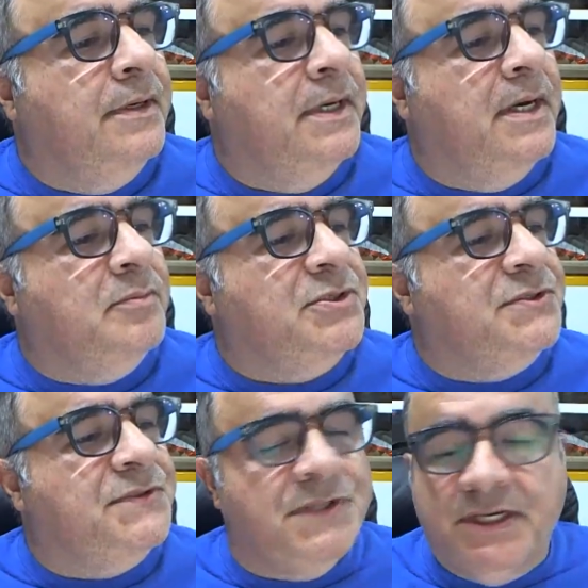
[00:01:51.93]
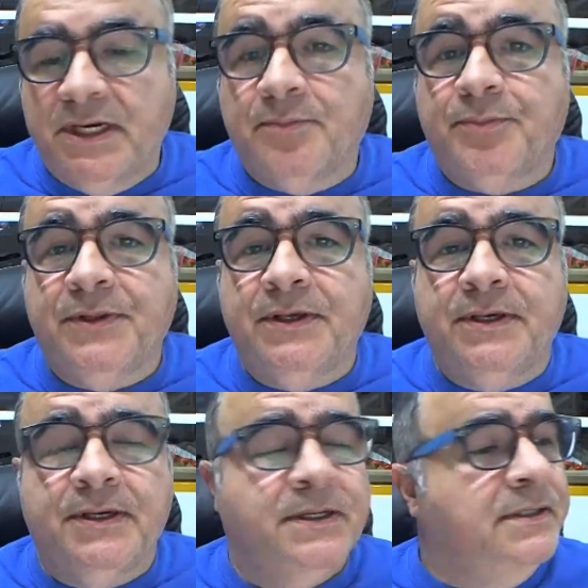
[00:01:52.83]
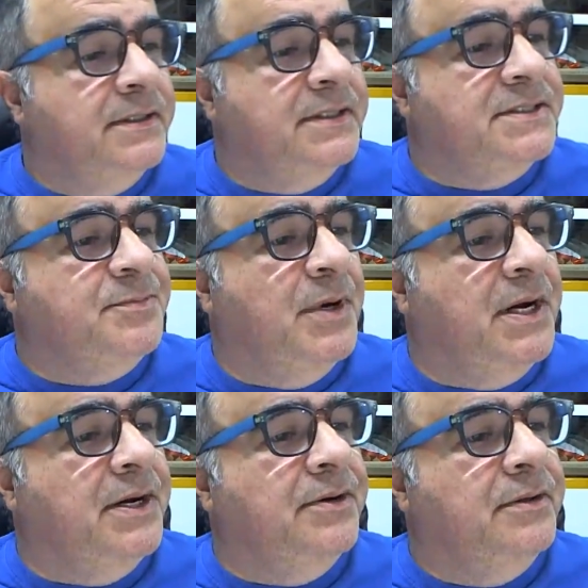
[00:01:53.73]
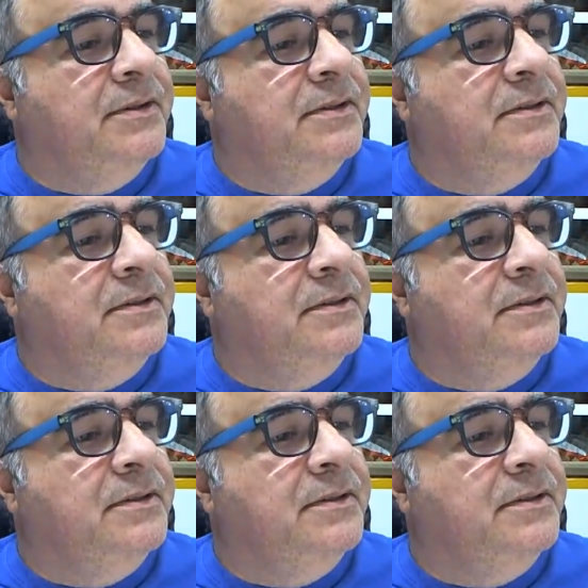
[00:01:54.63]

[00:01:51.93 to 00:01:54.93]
I'm just setting up the Aspire.